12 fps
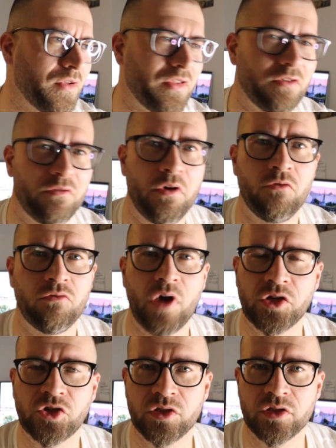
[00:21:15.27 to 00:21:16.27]
The
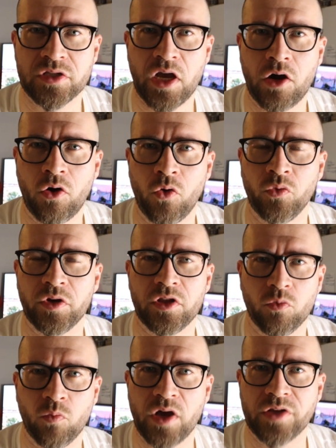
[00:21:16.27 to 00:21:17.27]
Russians are only
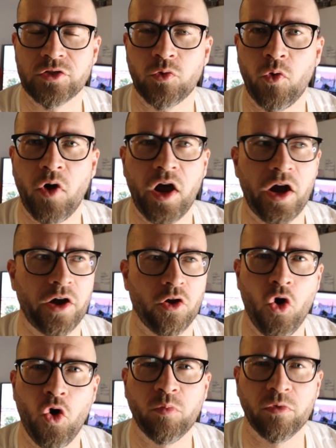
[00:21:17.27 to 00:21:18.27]
the ones who are
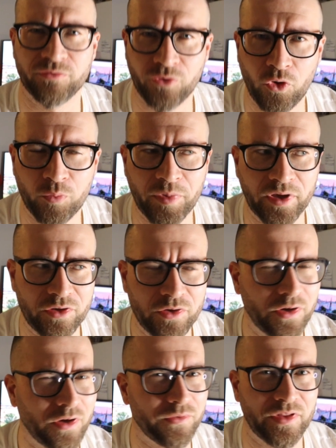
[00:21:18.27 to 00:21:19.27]
homophobic, you
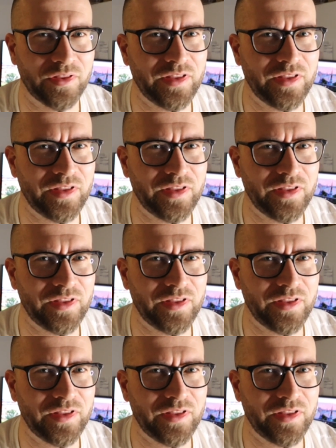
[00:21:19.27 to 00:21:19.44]
know.